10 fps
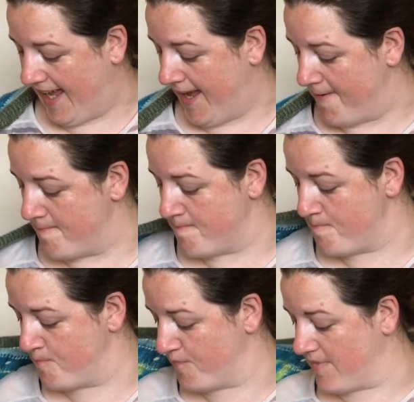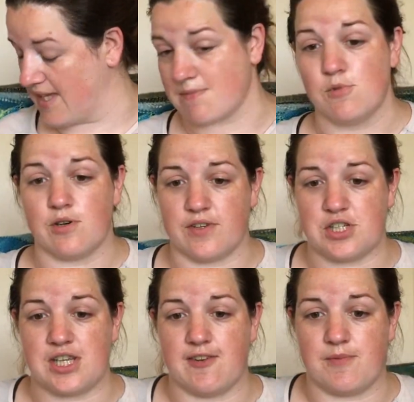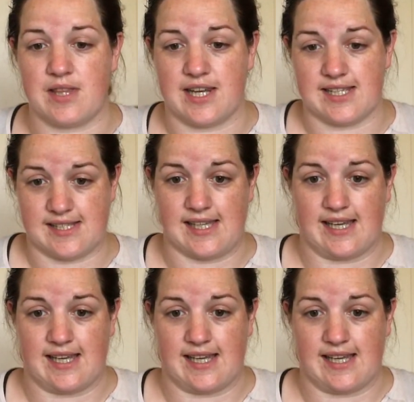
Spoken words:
That's more of an achievement than it